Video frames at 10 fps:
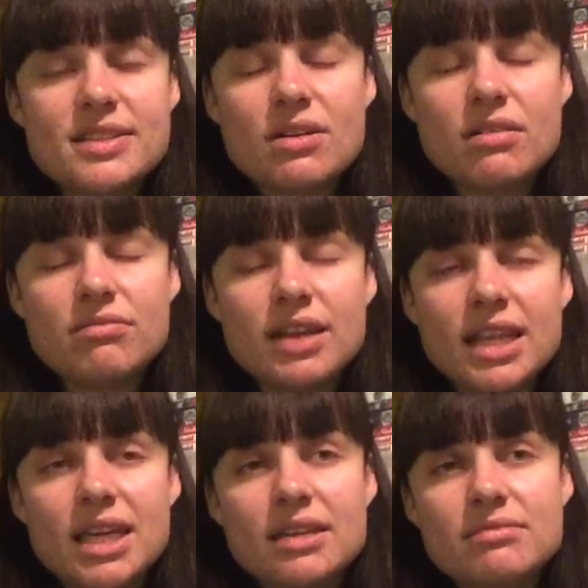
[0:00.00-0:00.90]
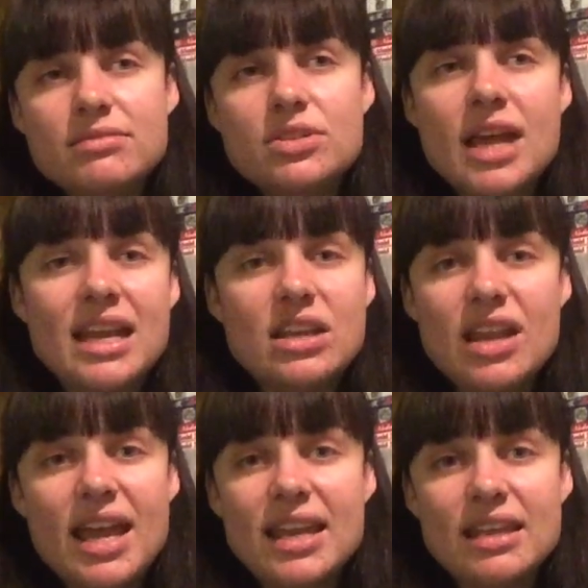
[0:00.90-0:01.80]
it's not really
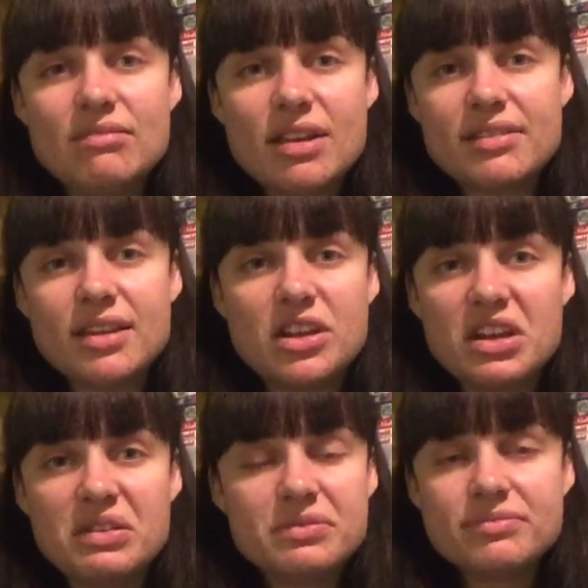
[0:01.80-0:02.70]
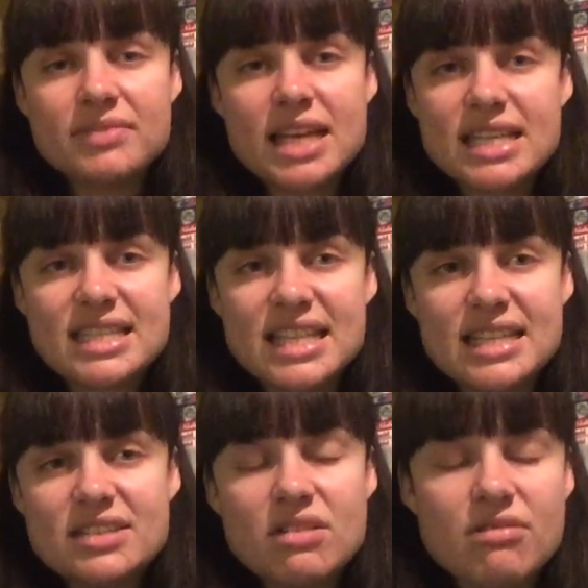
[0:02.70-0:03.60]
nothing new.
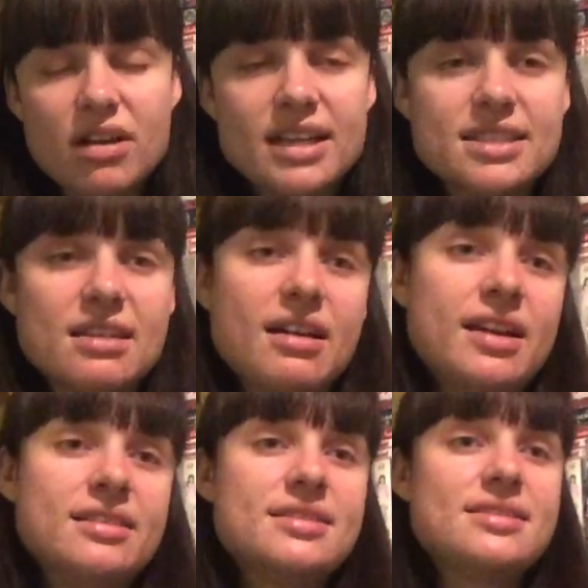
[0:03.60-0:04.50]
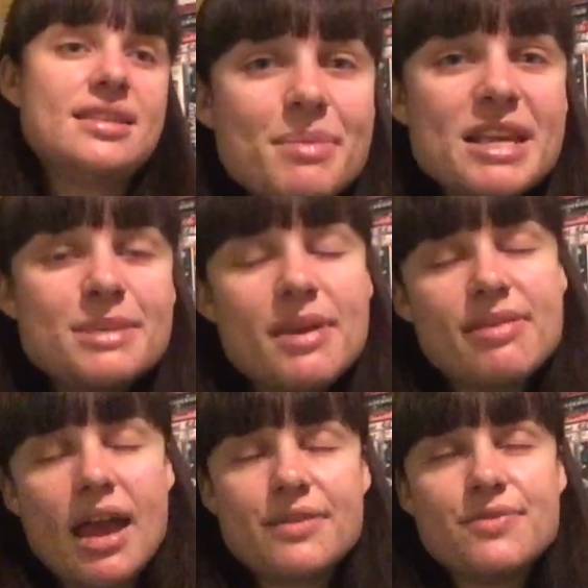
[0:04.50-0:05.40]
It's not rocket science. It makes me
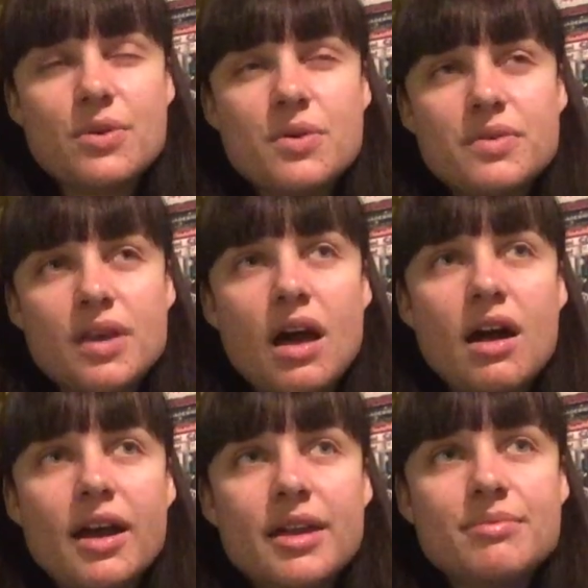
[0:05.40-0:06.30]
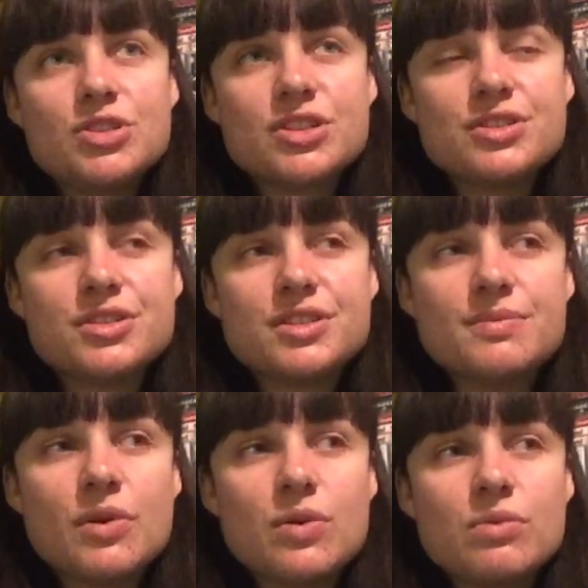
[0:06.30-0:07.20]
thankful that I'm just a
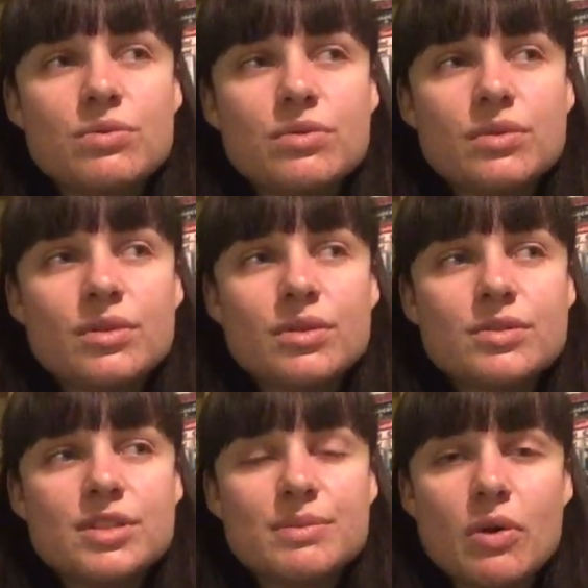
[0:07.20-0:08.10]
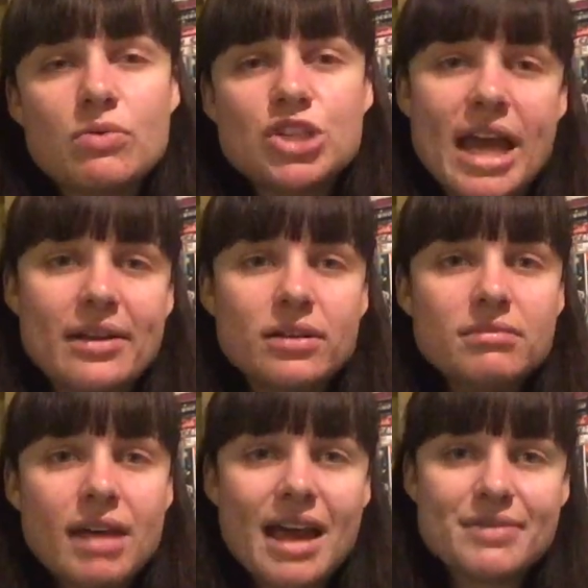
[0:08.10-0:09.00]
small
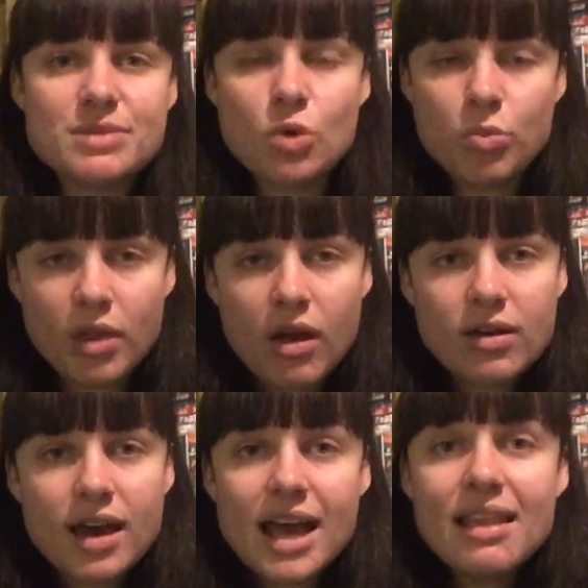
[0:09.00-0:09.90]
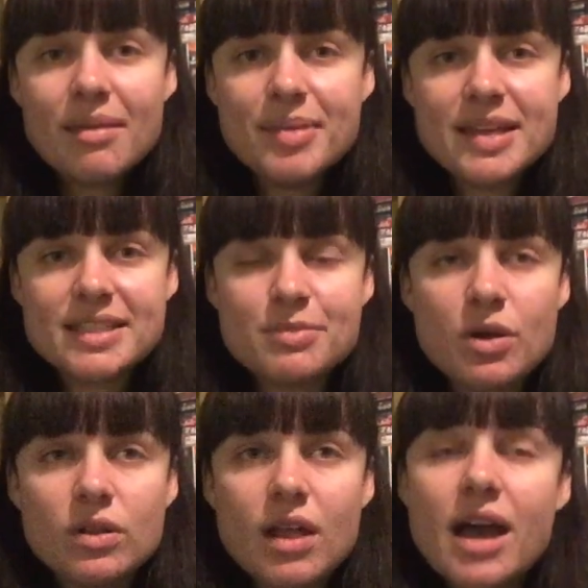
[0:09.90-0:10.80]
channel. I have a small blog. I like being
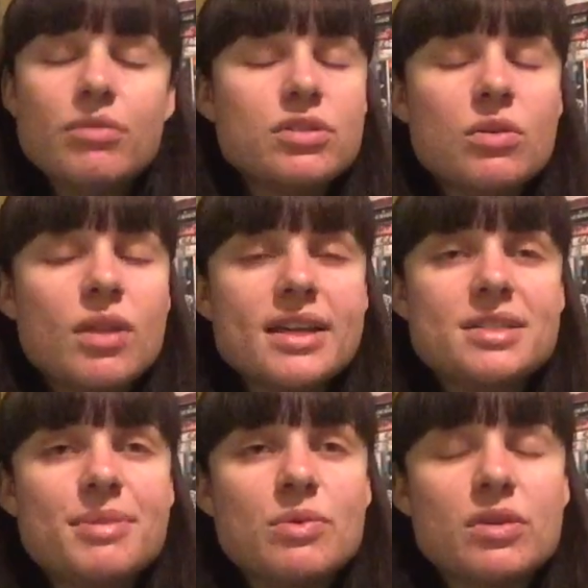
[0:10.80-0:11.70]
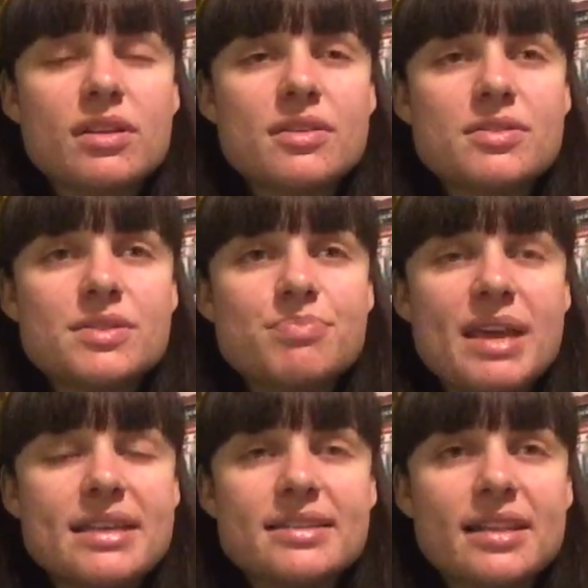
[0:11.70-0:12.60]
small. I would not like to be one of those
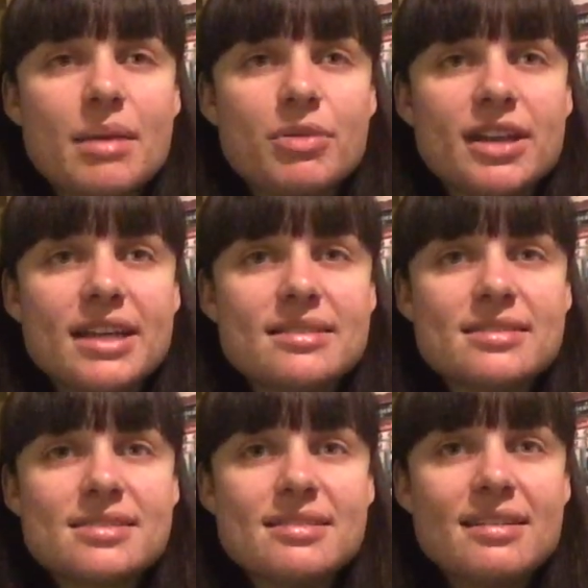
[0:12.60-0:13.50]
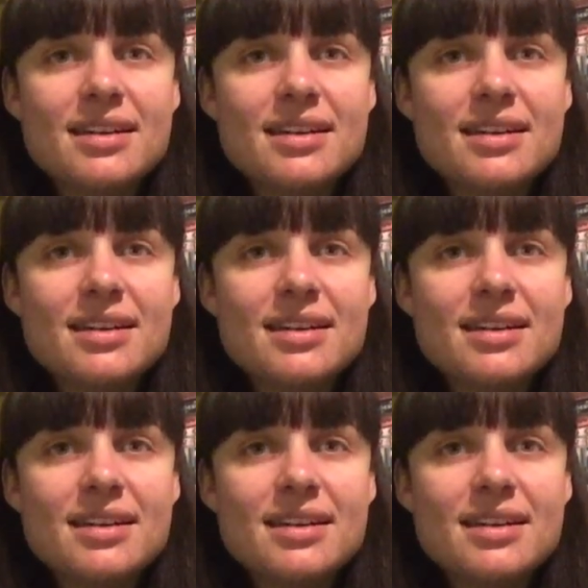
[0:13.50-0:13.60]
big celebrities